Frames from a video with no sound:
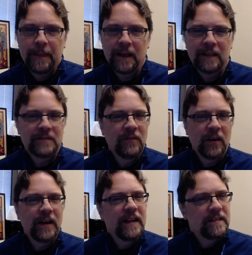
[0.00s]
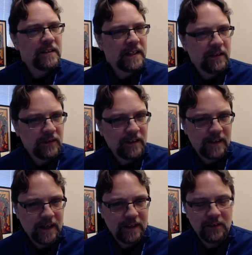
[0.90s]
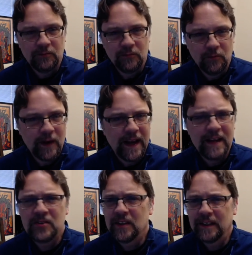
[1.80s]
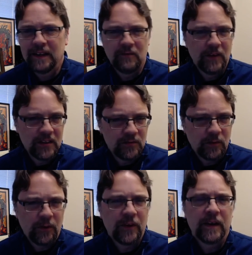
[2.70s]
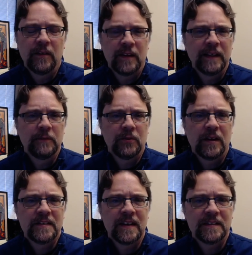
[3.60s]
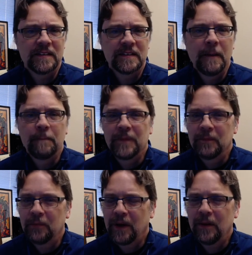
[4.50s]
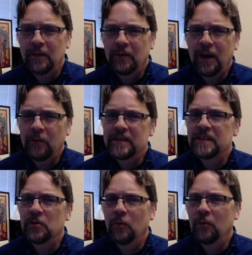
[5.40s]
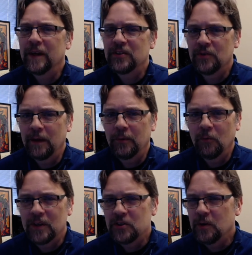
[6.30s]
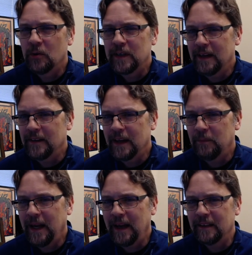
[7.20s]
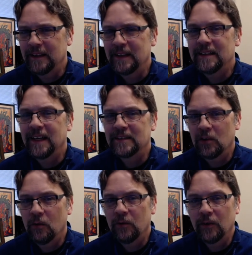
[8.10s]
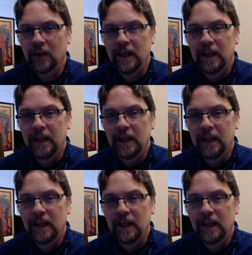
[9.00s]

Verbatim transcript: it's very easy to give into that rage and that vengeful th- thinking processes. The Pro- problem is it's a one-way trip. Once you go down that path, it takes over,